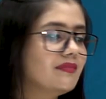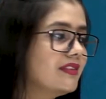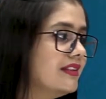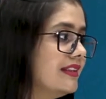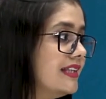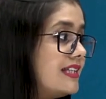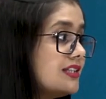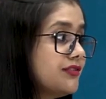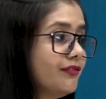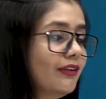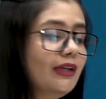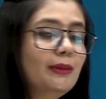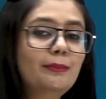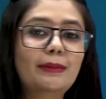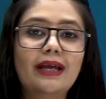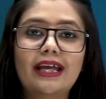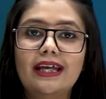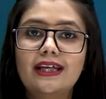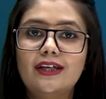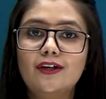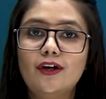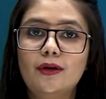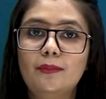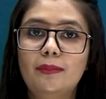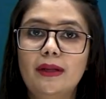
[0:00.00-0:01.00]
This will
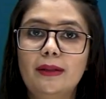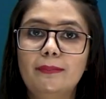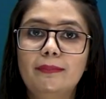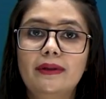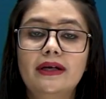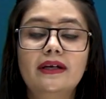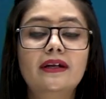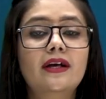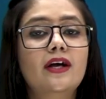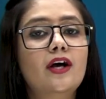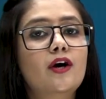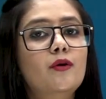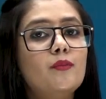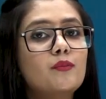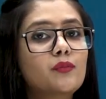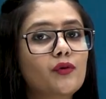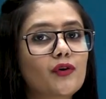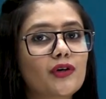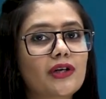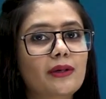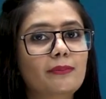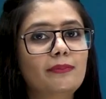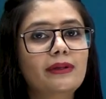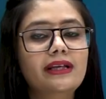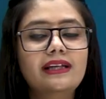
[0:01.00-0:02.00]
make your paper
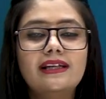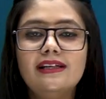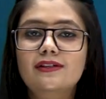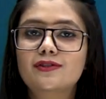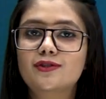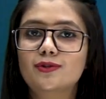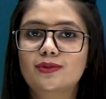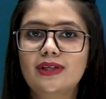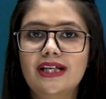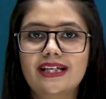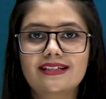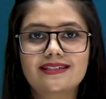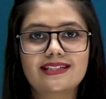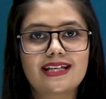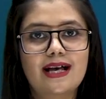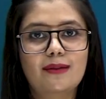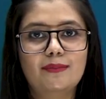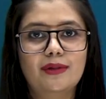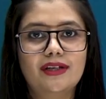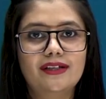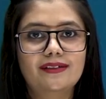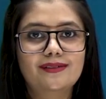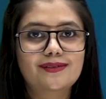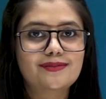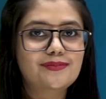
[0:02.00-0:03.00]
more appealing to the
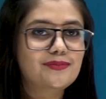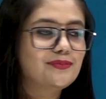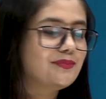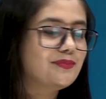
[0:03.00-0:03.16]
examiner.